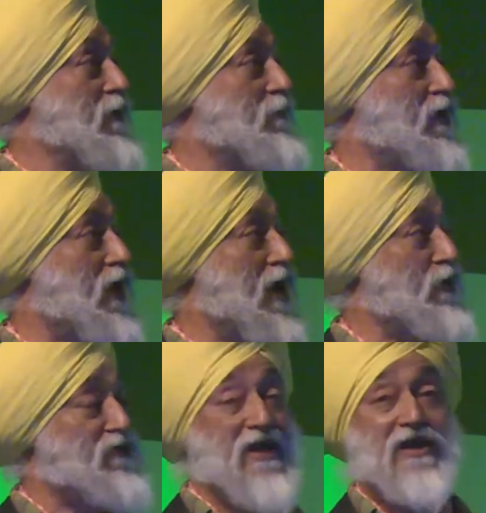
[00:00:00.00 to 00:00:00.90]
But how
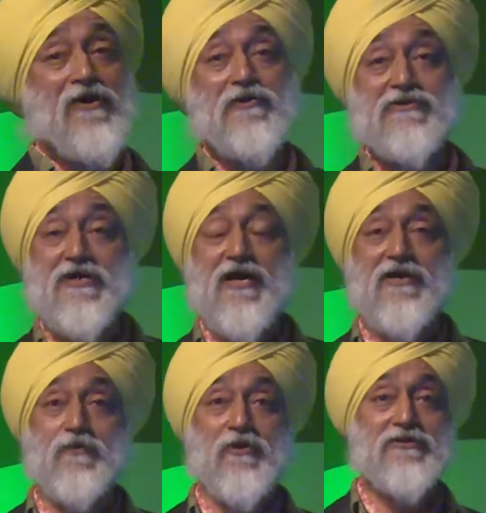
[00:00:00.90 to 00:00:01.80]
it really all
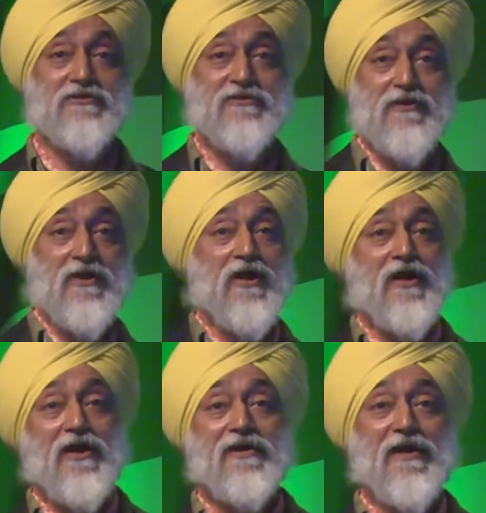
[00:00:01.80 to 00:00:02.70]
started was
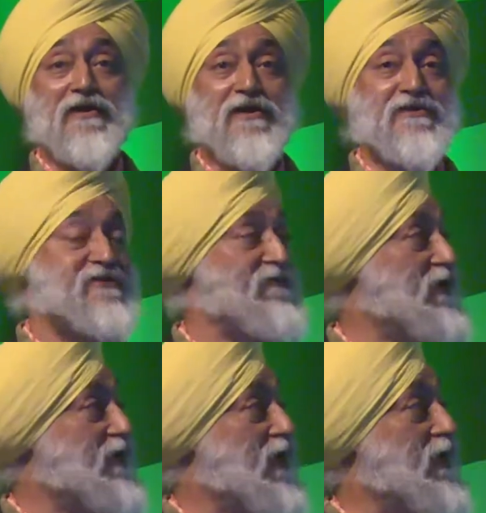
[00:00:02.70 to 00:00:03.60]
in
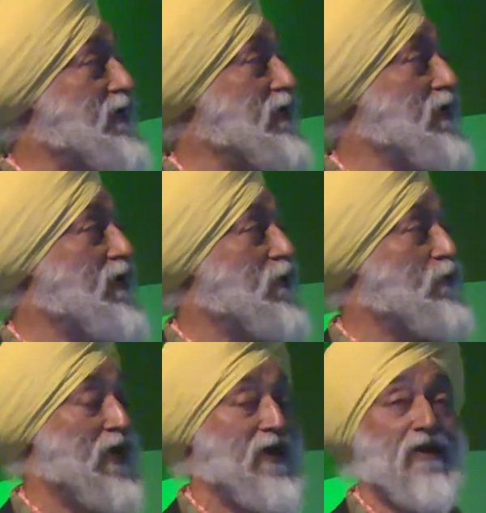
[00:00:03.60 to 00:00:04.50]
1979,
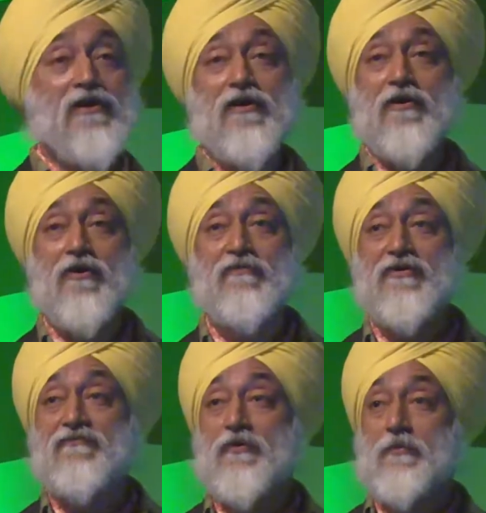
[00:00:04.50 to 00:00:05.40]
when over a
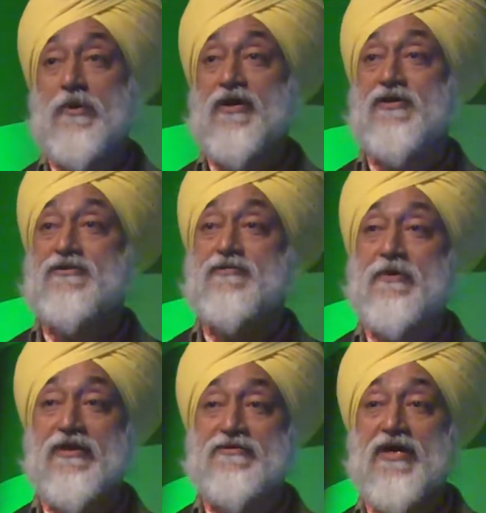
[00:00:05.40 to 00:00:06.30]
few beers, we
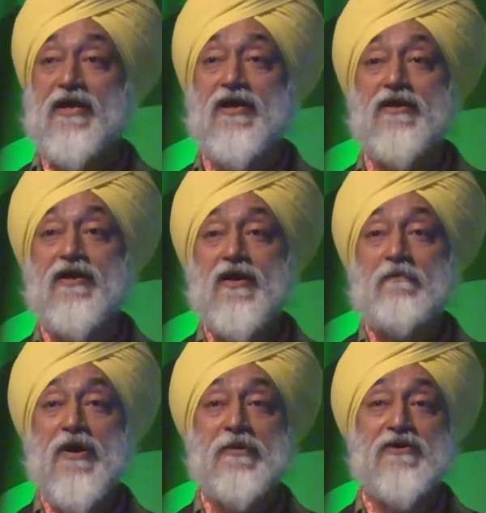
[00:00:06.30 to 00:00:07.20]
decided
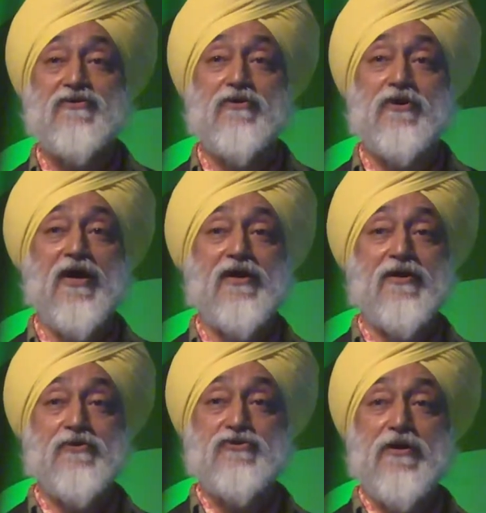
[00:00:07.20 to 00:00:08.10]
maybe it's a good idea
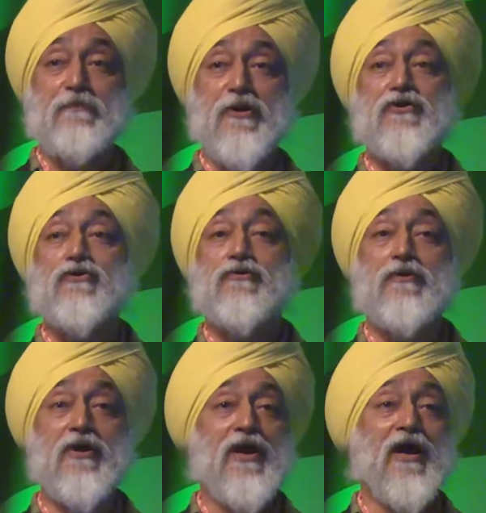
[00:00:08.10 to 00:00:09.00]
to jump into
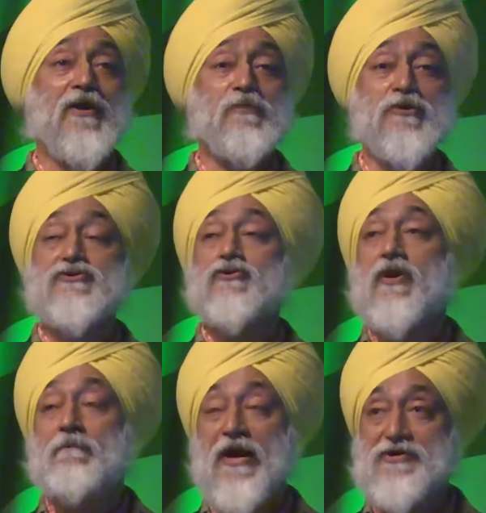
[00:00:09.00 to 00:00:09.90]
and pursue a
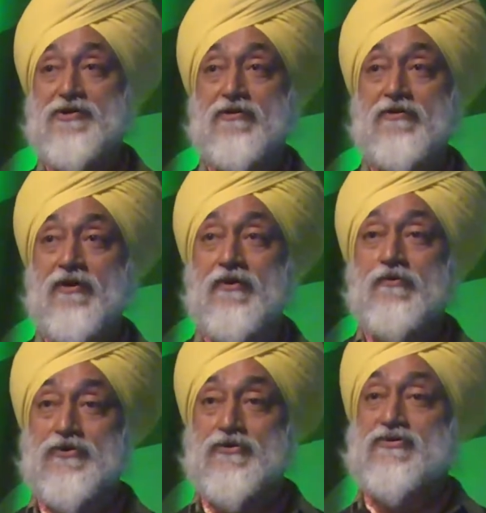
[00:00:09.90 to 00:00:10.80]
passion,
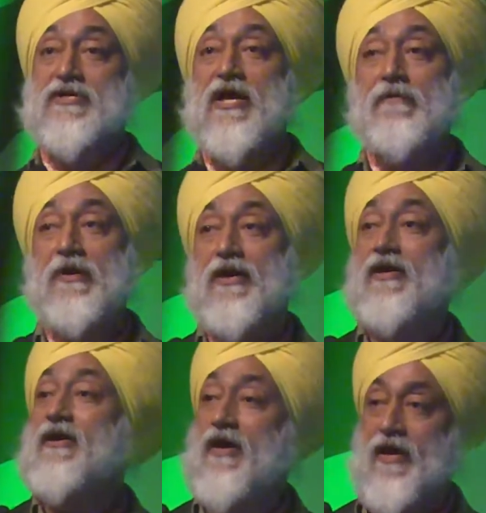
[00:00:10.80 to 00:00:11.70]
which was climbing
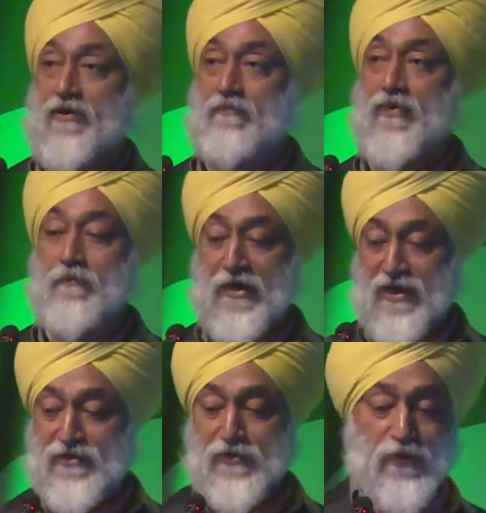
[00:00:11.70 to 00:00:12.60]
and being
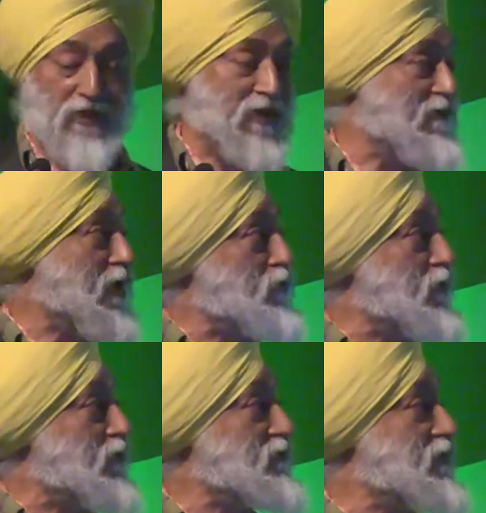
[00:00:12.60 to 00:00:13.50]
in the world of
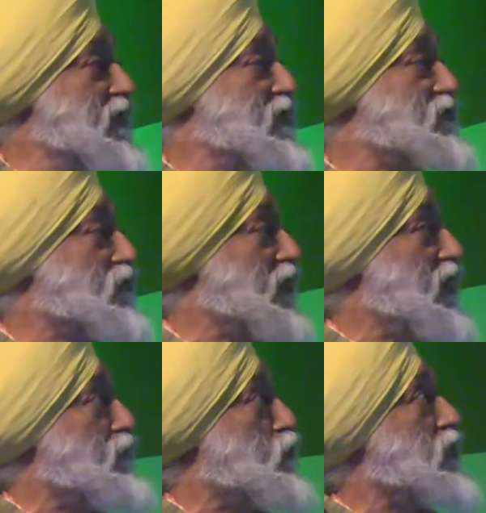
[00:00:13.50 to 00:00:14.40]
outdoors. So there
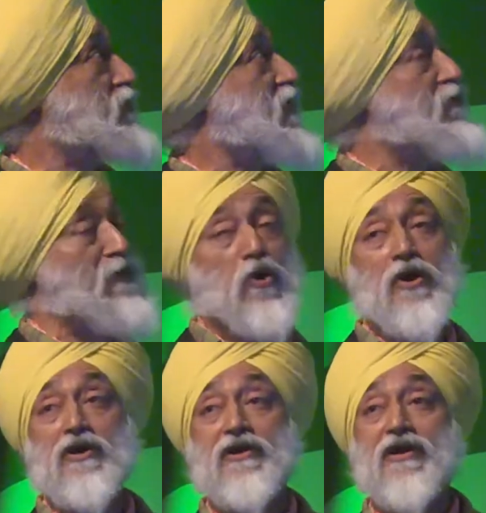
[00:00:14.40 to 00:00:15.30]
it was, and we
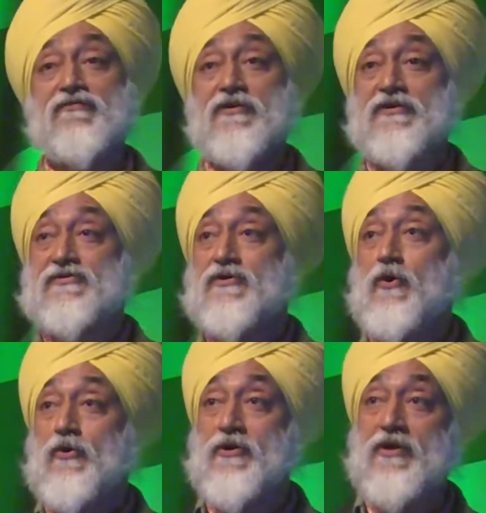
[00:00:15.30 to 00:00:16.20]
modeled it after this
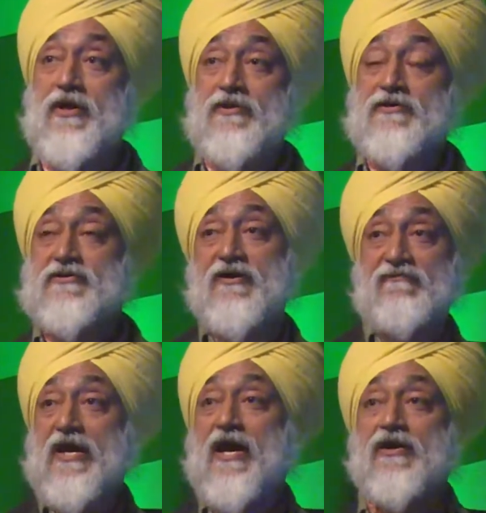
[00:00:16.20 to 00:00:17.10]
goat, this
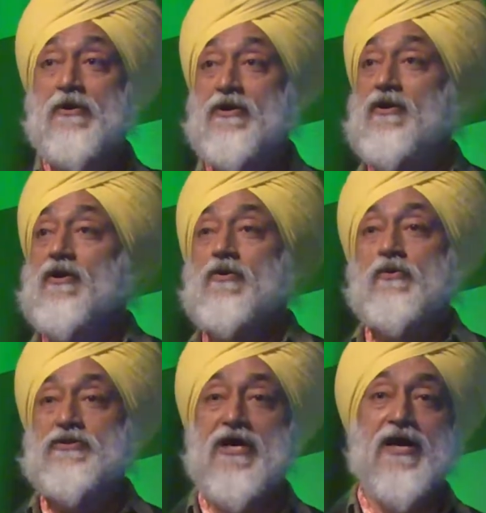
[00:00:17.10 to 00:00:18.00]
lovely animal
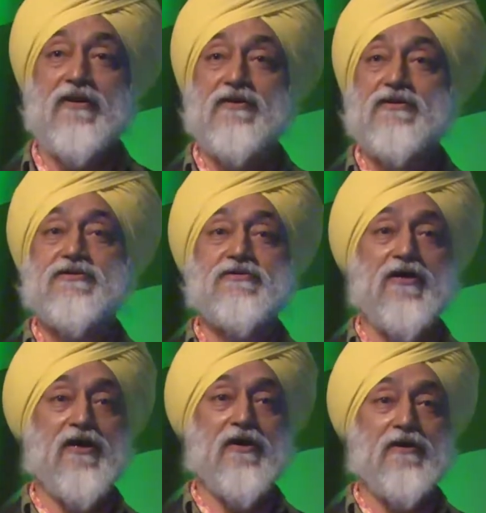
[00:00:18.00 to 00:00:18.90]
which had this
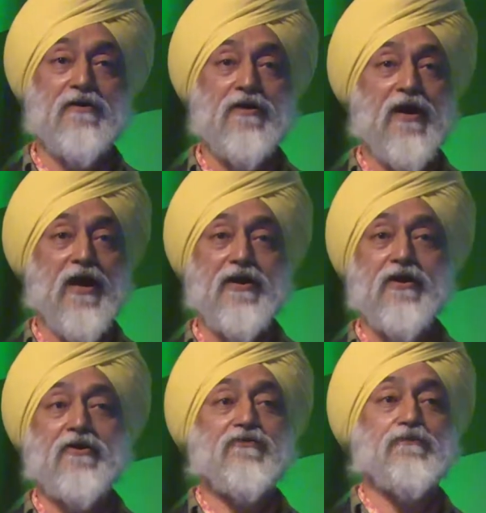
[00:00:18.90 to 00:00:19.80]

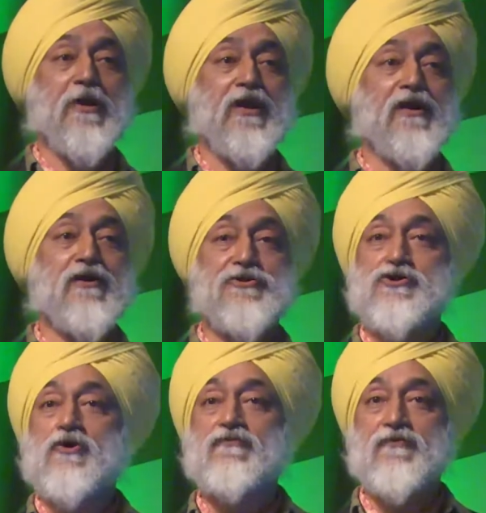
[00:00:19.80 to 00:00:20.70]
idea of being a
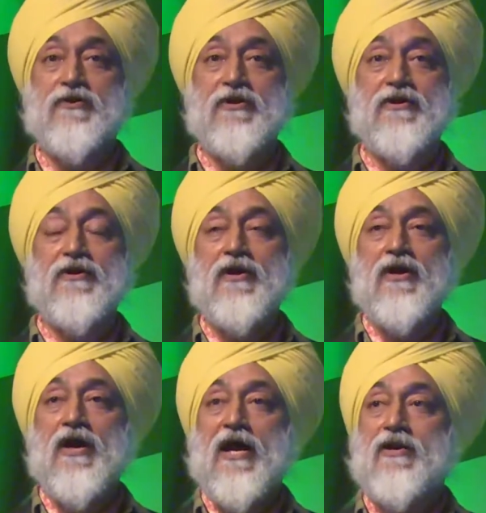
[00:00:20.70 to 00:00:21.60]
sure-footed
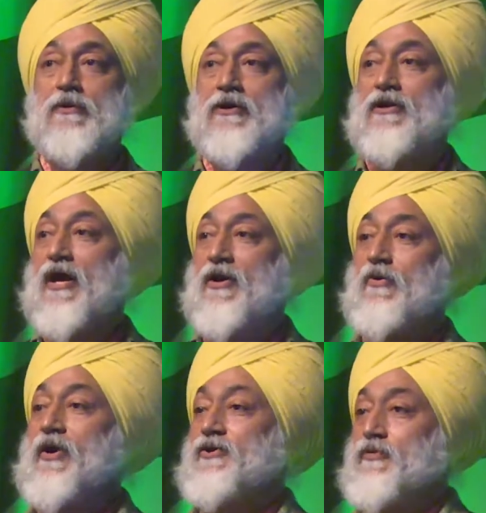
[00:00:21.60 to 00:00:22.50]
animal and
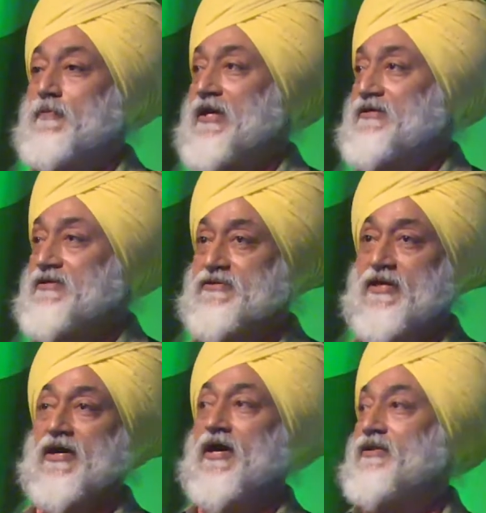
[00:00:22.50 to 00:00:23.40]
going to places
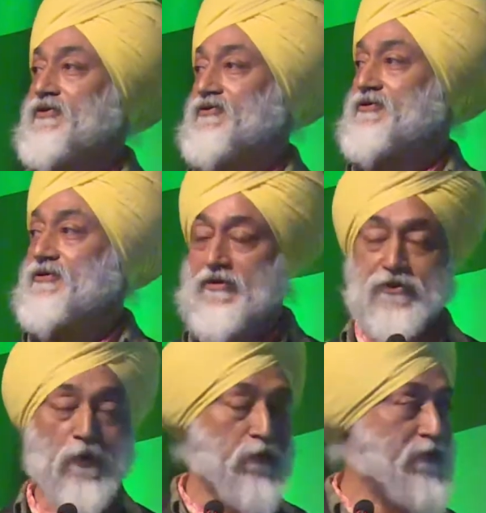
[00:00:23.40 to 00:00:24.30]
that others
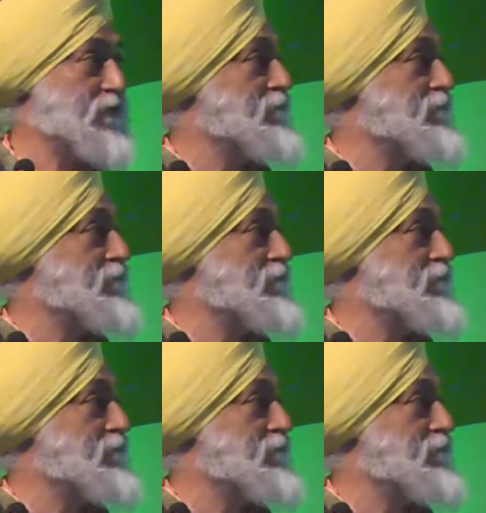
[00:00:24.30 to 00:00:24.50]
don't.